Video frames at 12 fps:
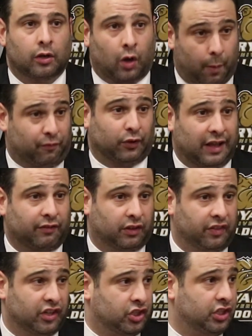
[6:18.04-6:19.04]
comfort level
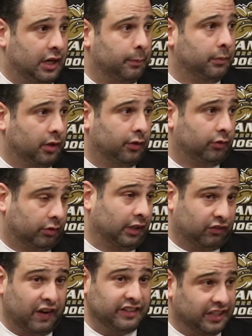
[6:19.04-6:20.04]
in this gym because
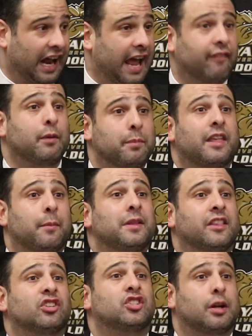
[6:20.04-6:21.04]
let's face it, I have them
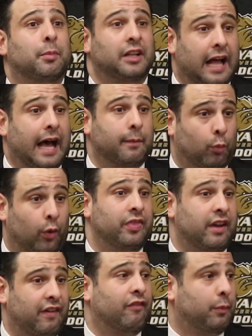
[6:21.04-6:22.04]
in this gym a lot more than
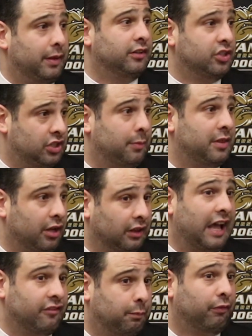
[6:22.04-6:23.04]
they've ever been in the gym in their
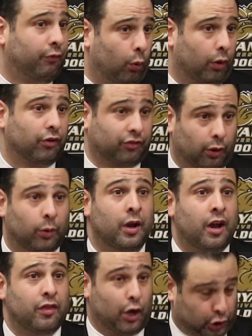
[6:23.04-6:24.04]
life before. So
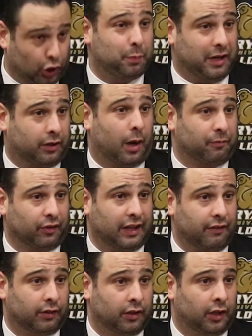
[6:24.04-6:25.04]
there should be a comfort
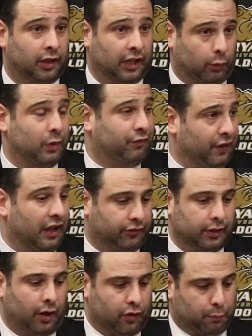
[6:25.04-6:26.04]
level. Like we
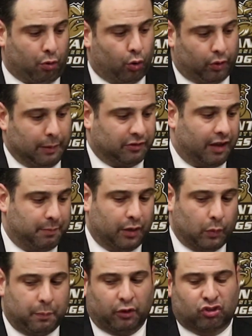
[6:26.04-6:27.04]
felt in other programs I've
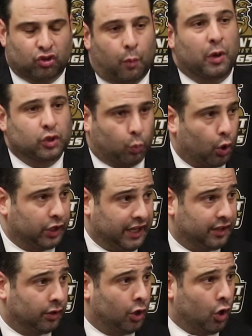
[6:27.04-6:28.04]
been, we put so much work
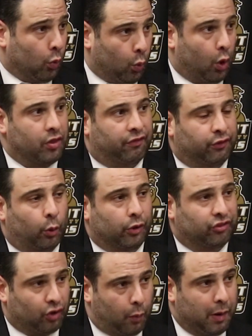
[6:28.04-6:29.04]
in, we're on the floor
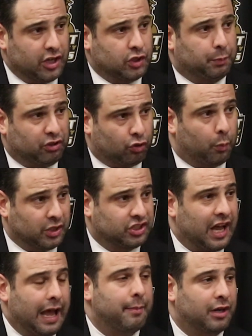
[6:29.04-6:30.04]
so much and put so much
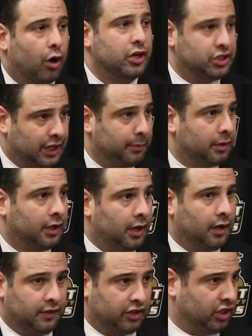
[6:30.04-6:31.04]
time in our gym
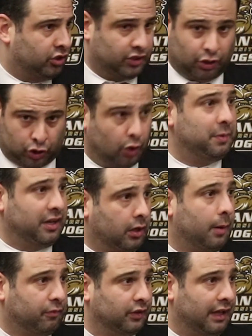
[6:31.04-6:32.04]
that there, there should be a
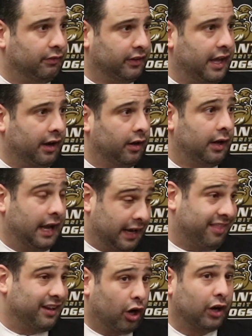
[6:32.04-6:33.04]
comfort level there. And
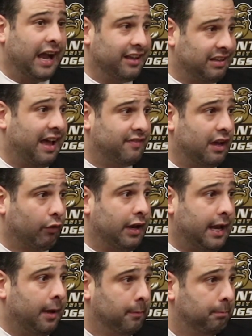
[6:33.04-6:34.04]
I think our guys have that
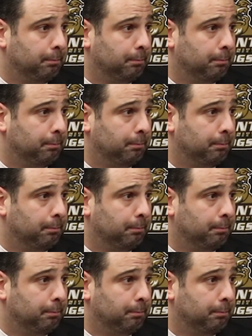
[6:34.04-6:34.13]
right now